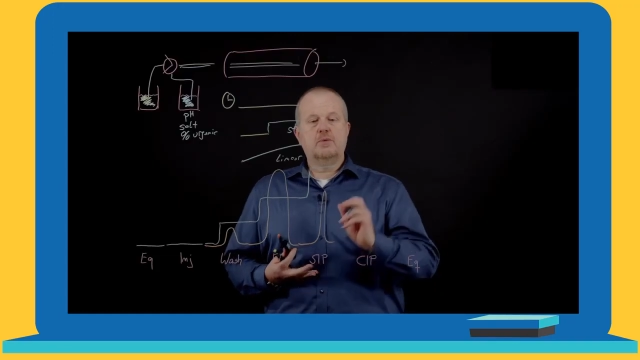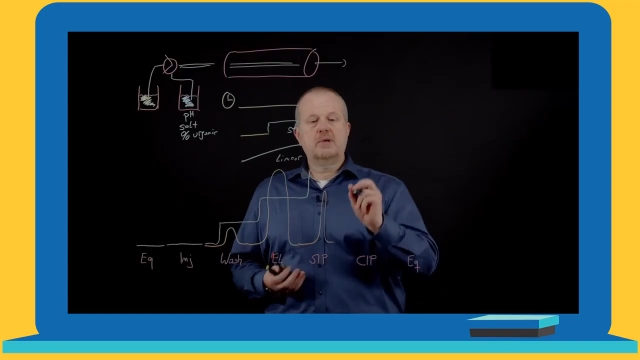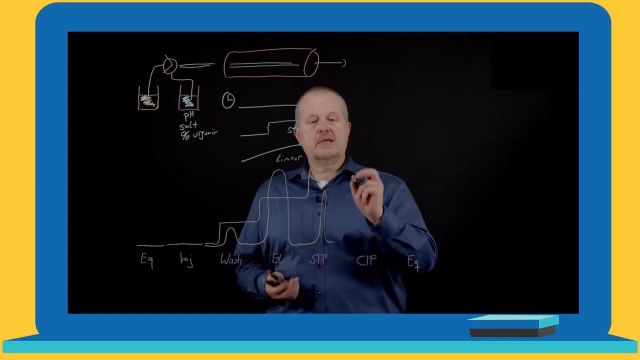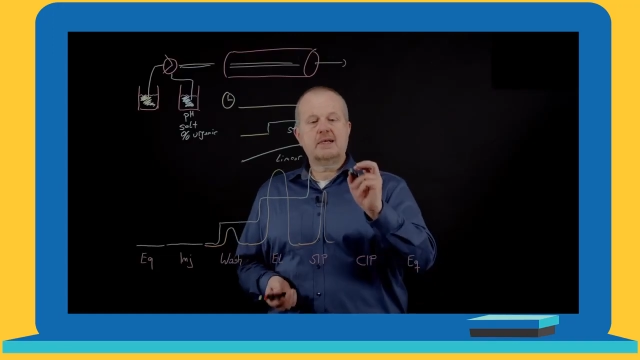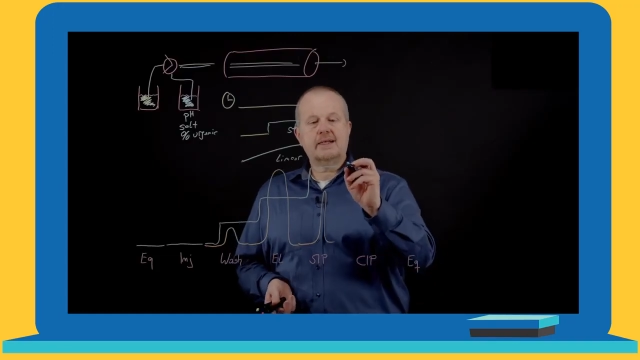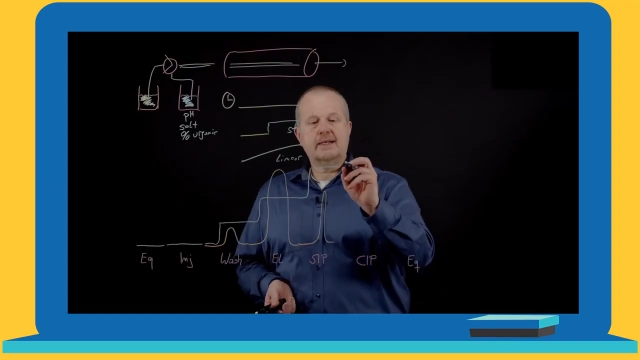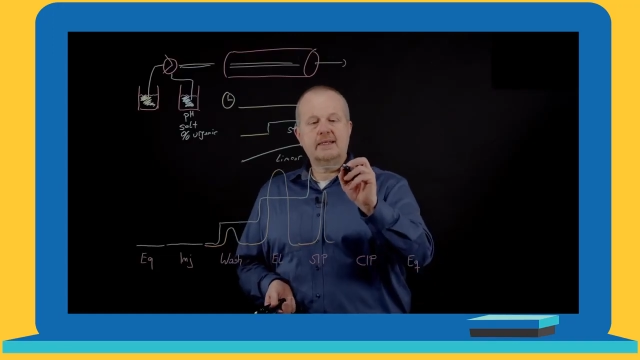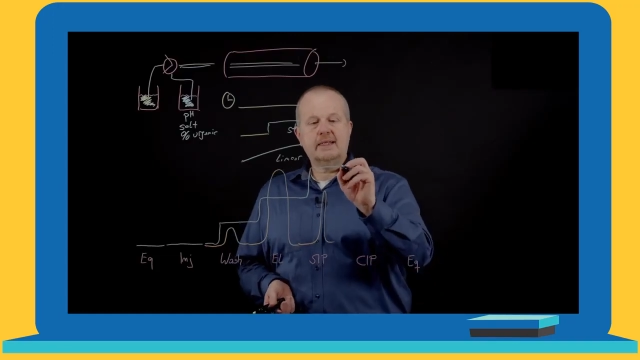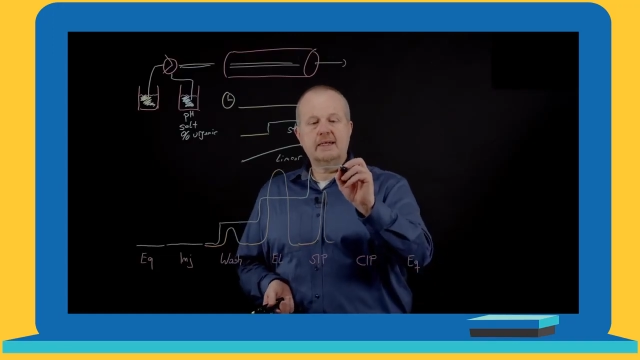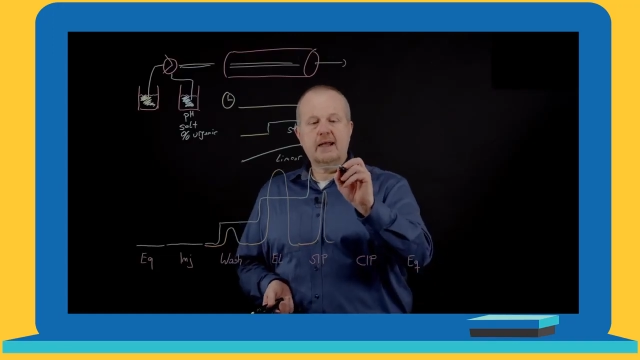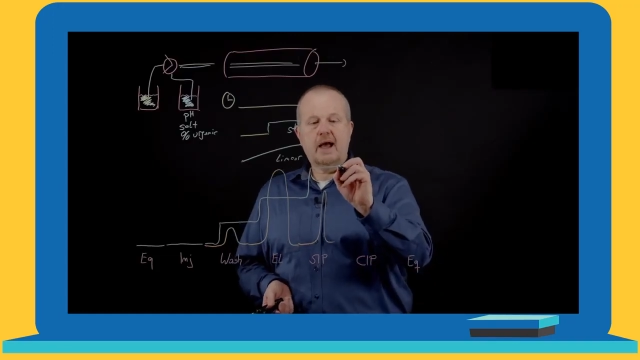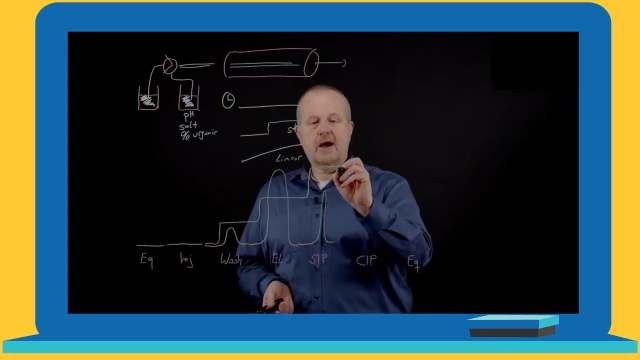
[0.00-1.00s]
we
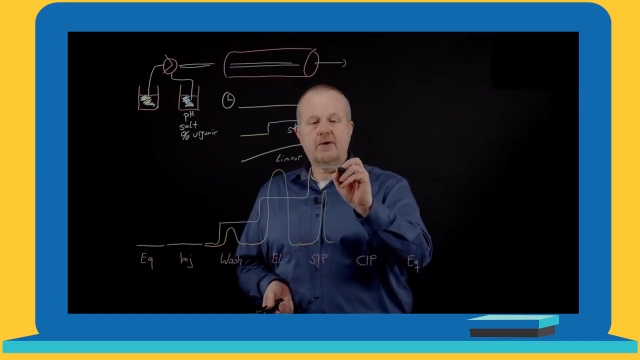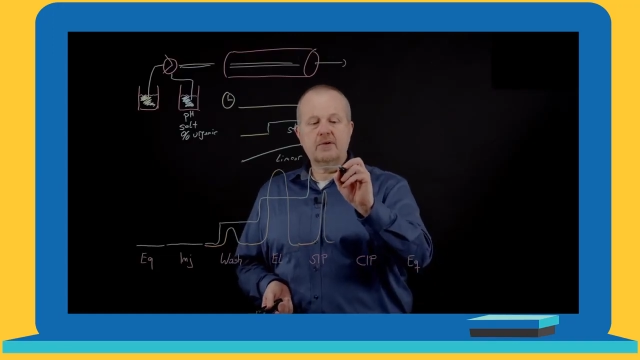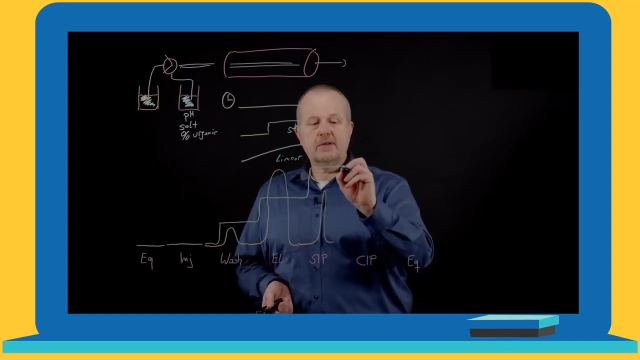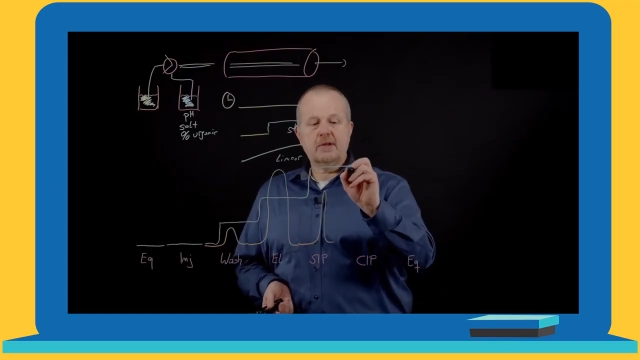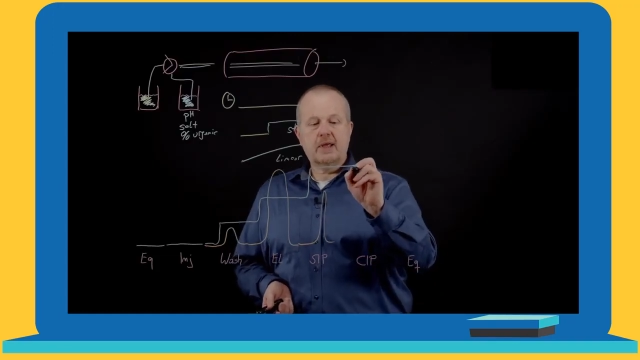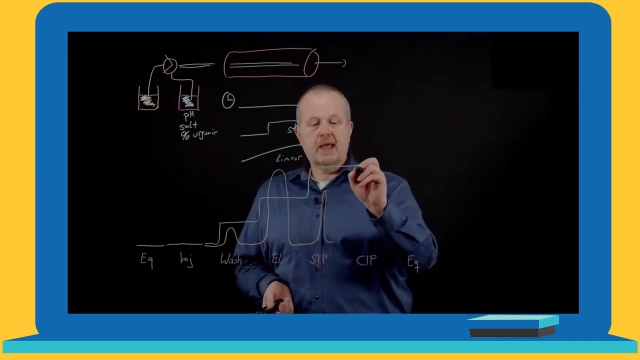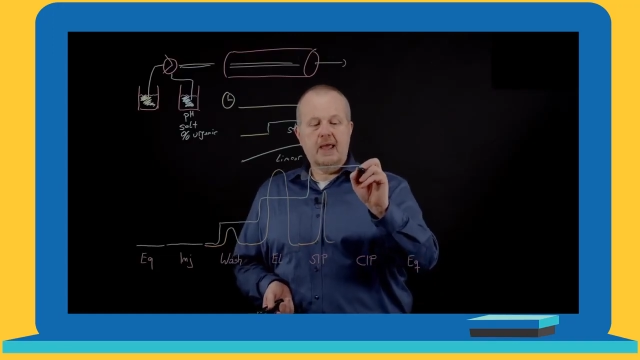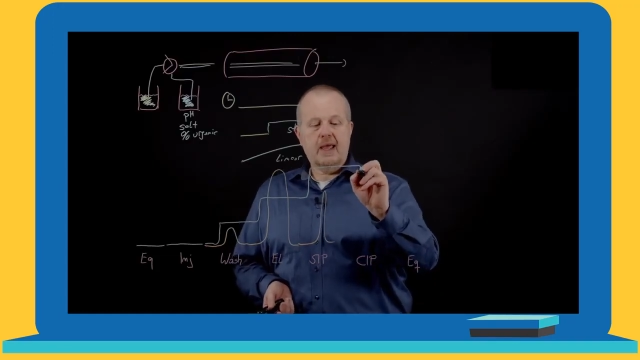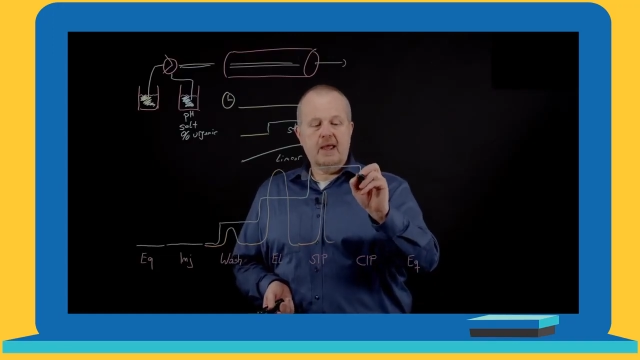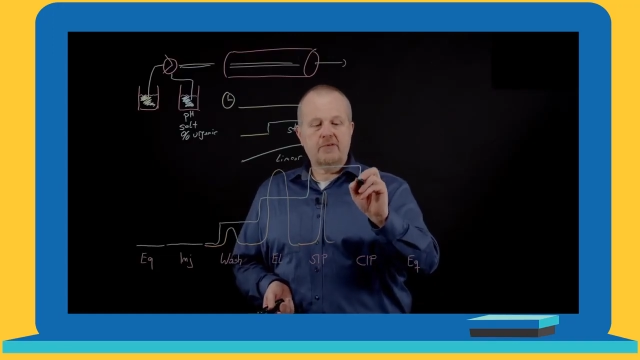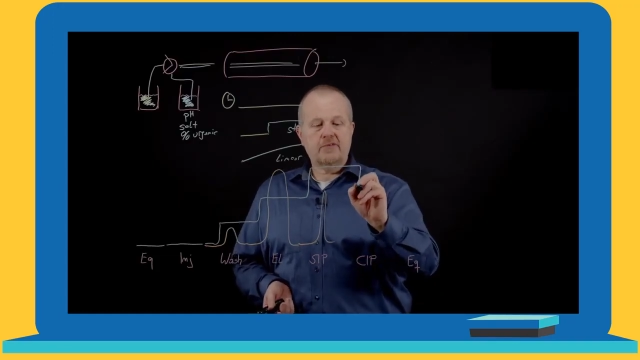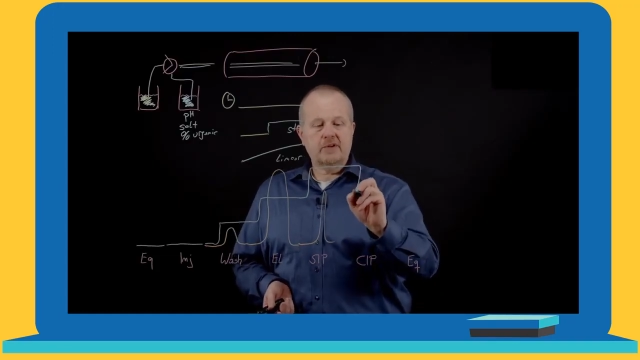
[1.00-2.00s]
clean out
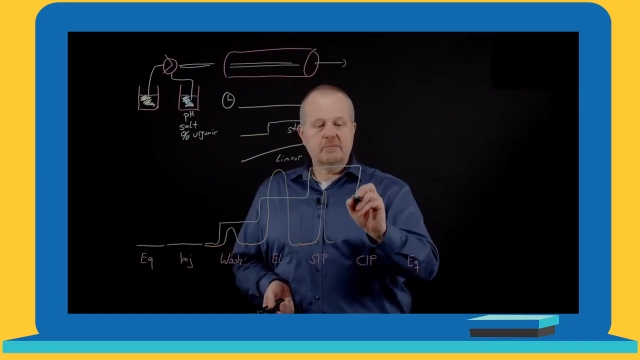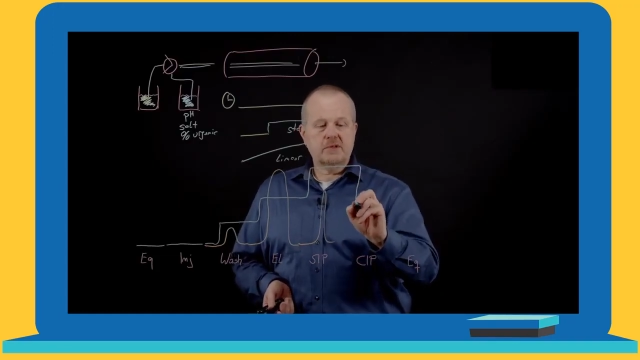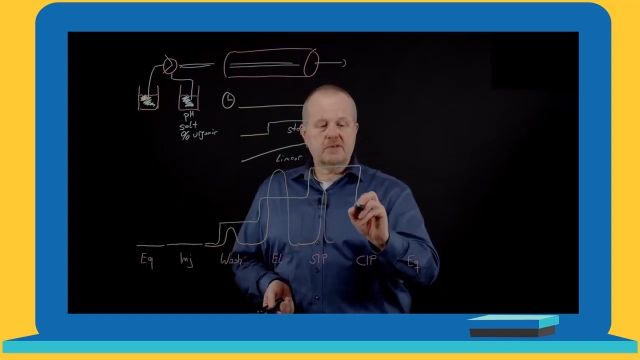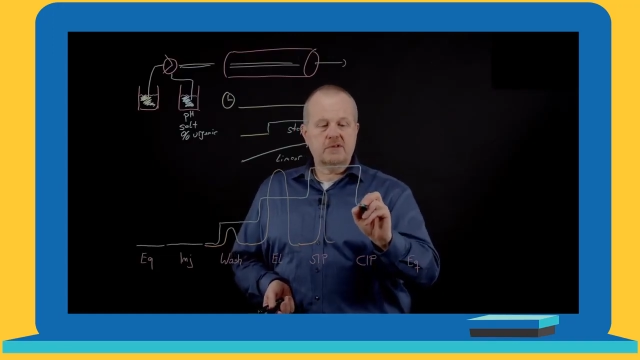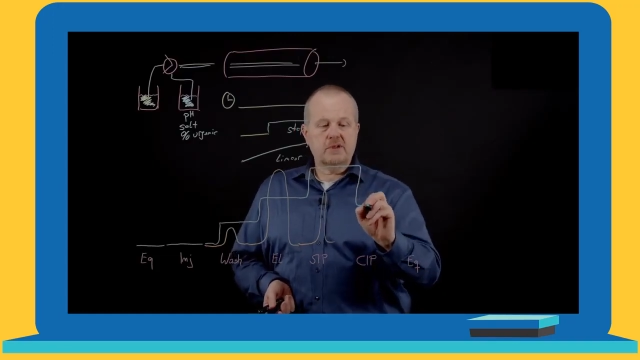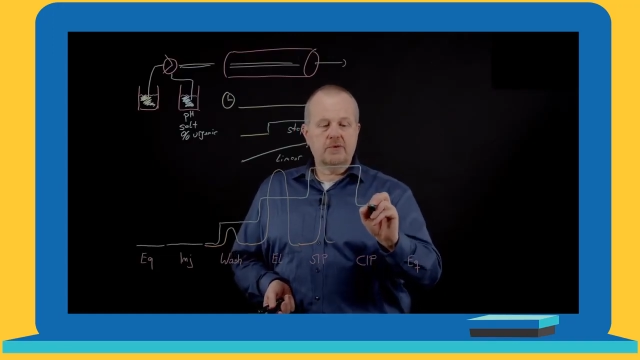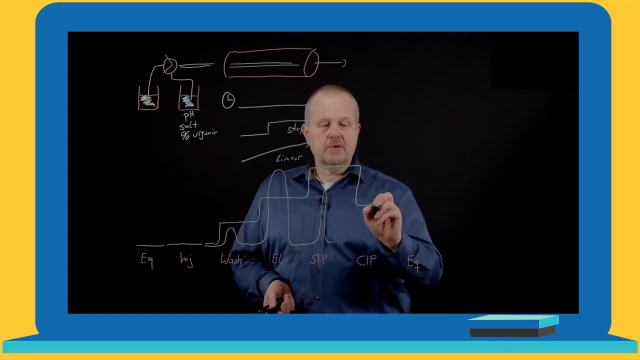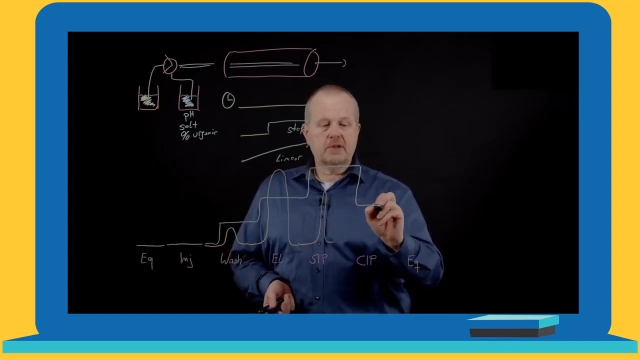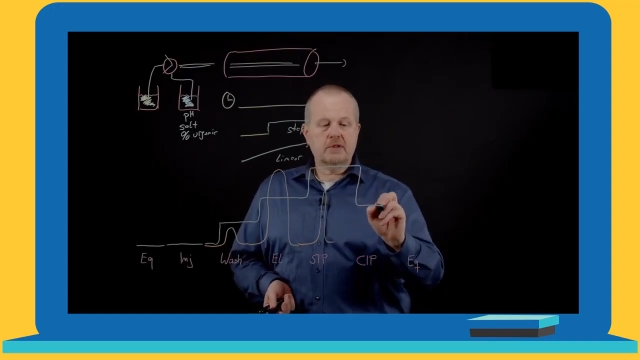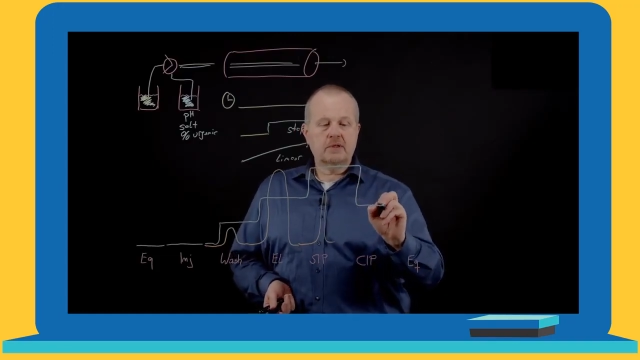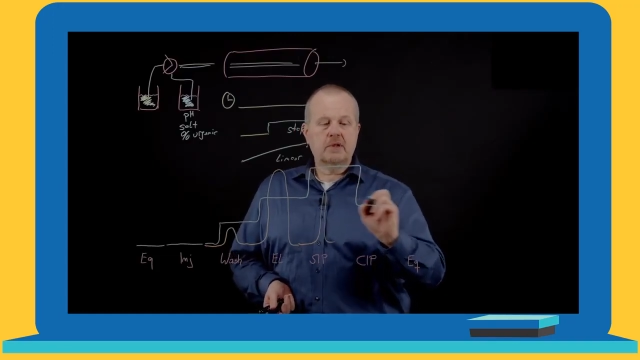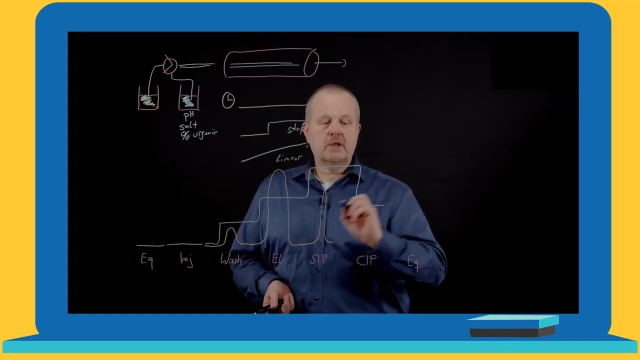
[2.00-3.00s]
every
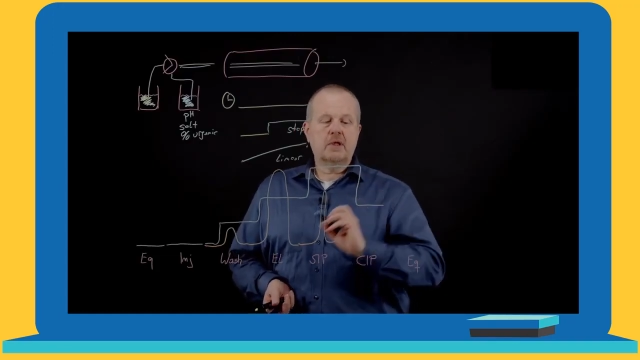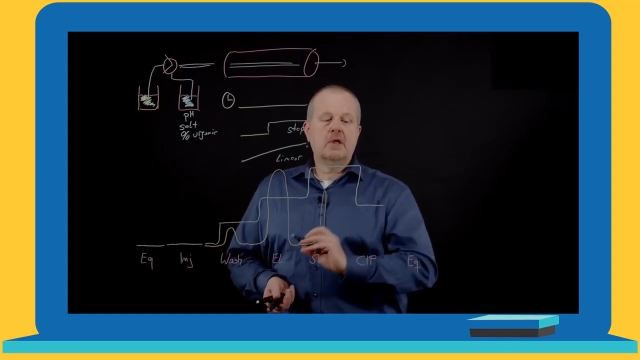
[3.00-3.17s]
material